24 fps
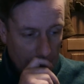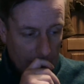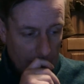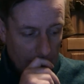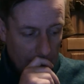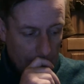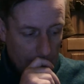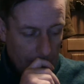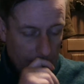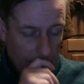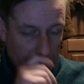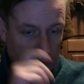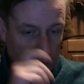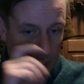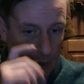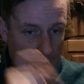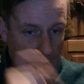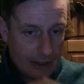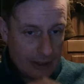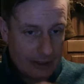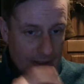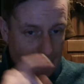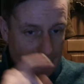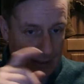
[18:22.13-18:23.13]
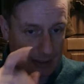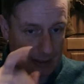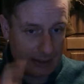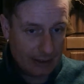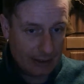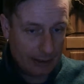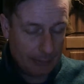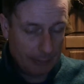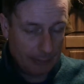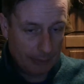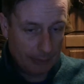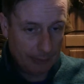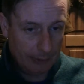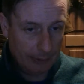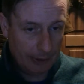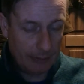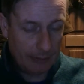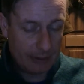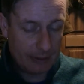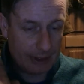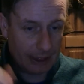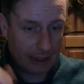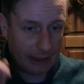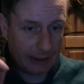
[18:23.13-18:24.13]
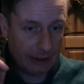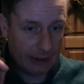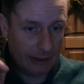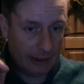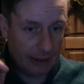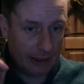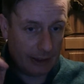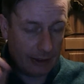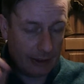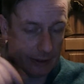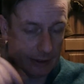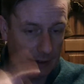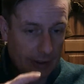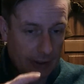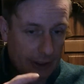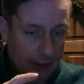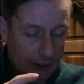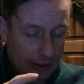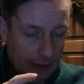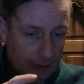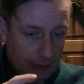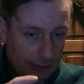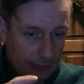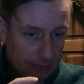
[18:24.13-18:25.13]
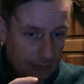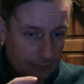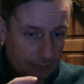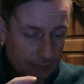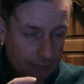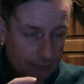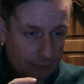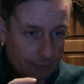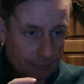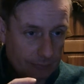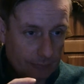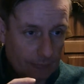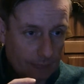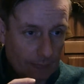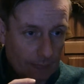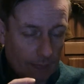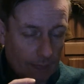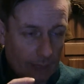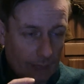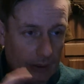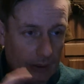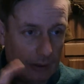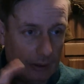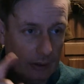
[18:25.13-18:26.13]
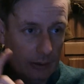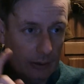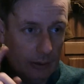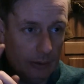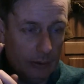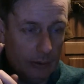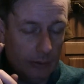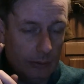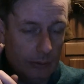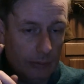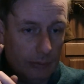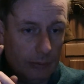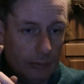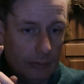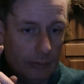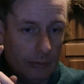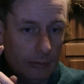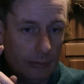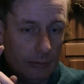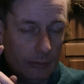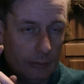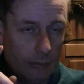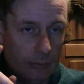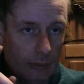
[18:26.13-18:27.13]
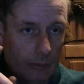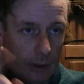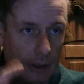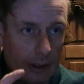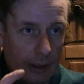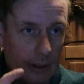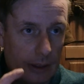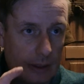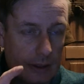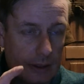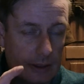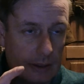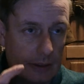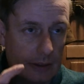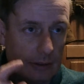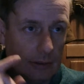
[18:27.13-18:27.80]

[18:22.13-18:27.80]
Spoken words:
But it wasn't a sniper. It was actually a guy who was